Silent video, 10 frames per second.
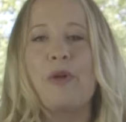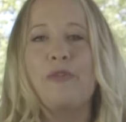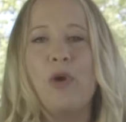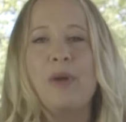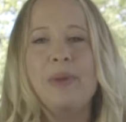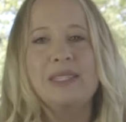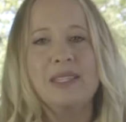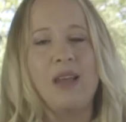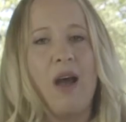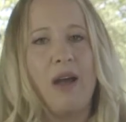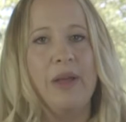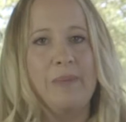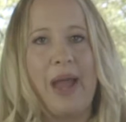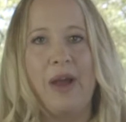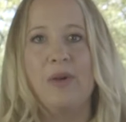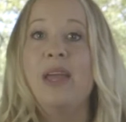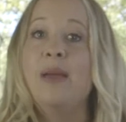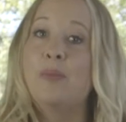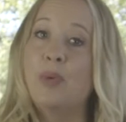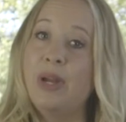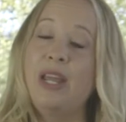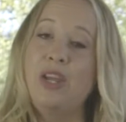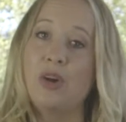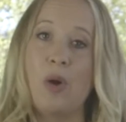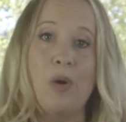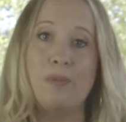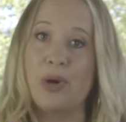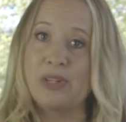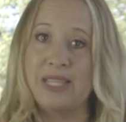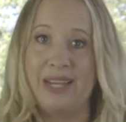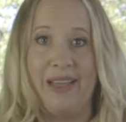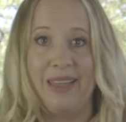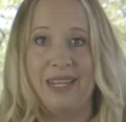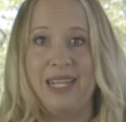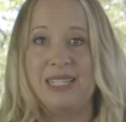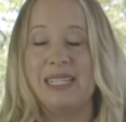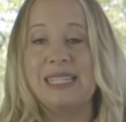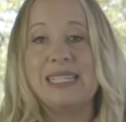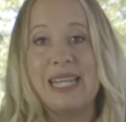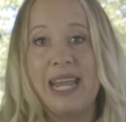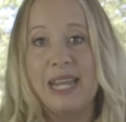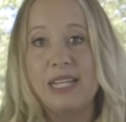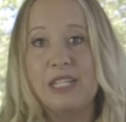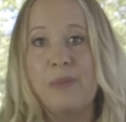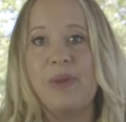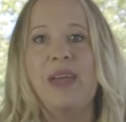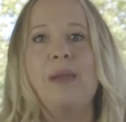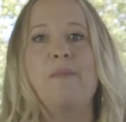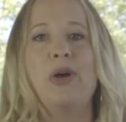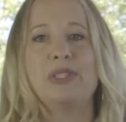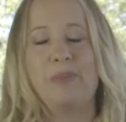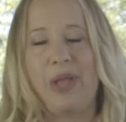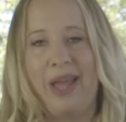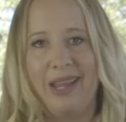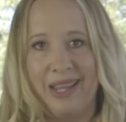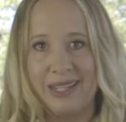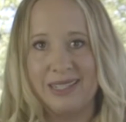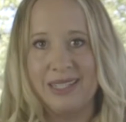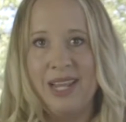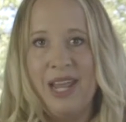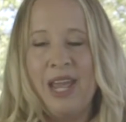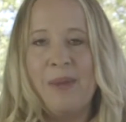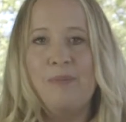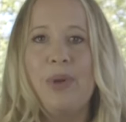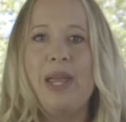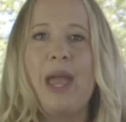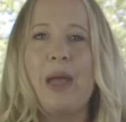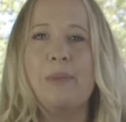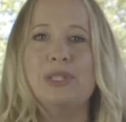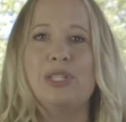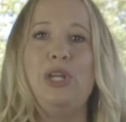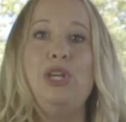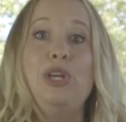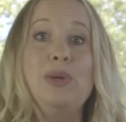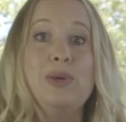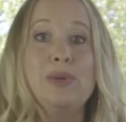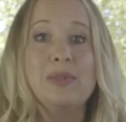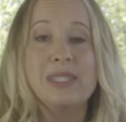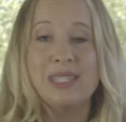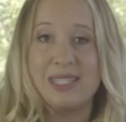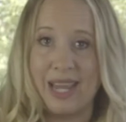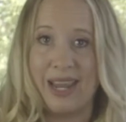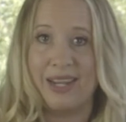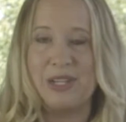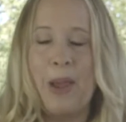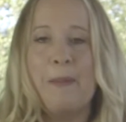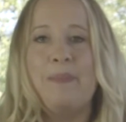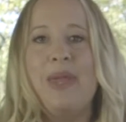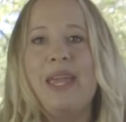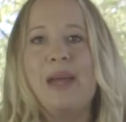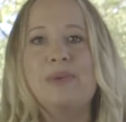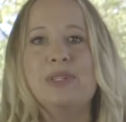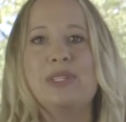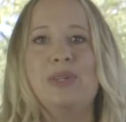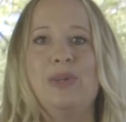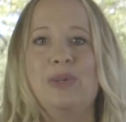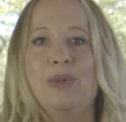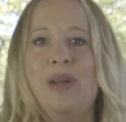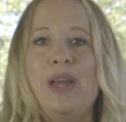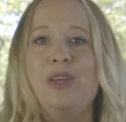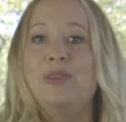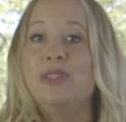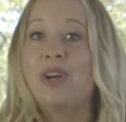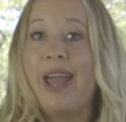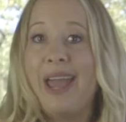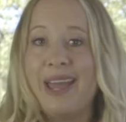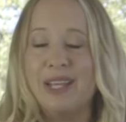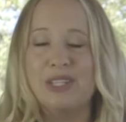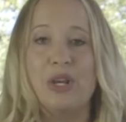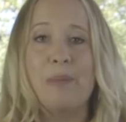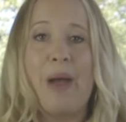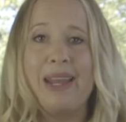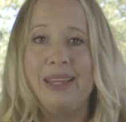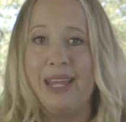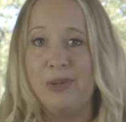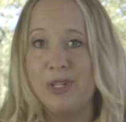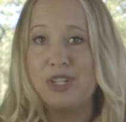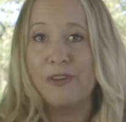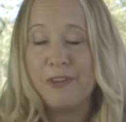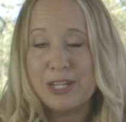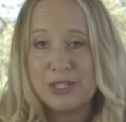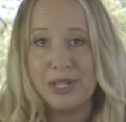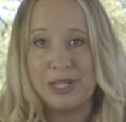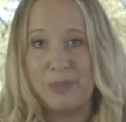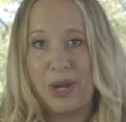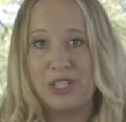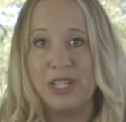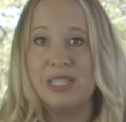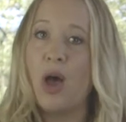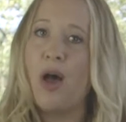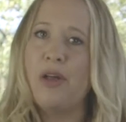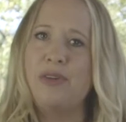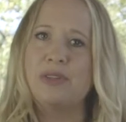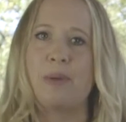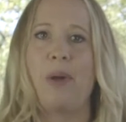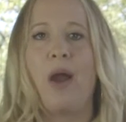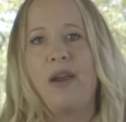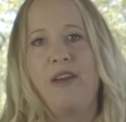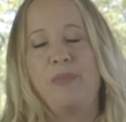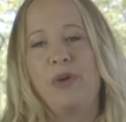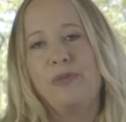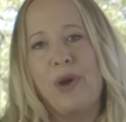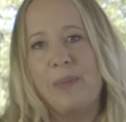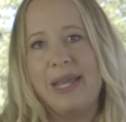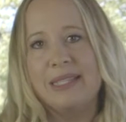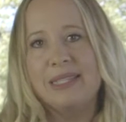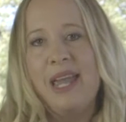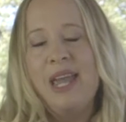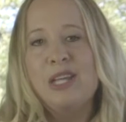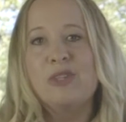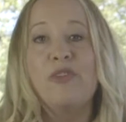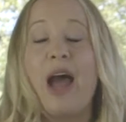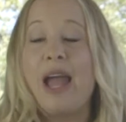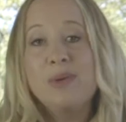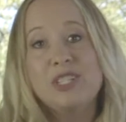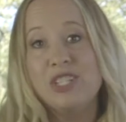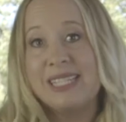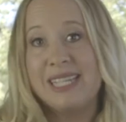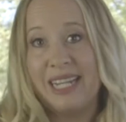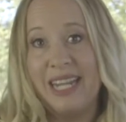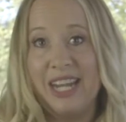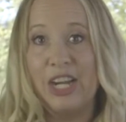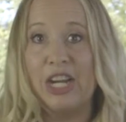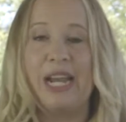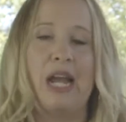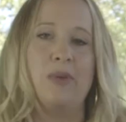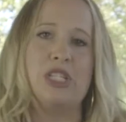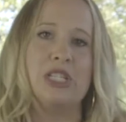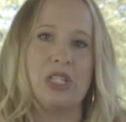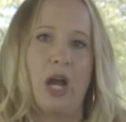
performance is all about bringing your own personality to the stage, but then multiplying it. Being able to use the stage, being able to use your hands, your body language, your facial expressions, all those are part of performance. So if I was just sitting here and I was just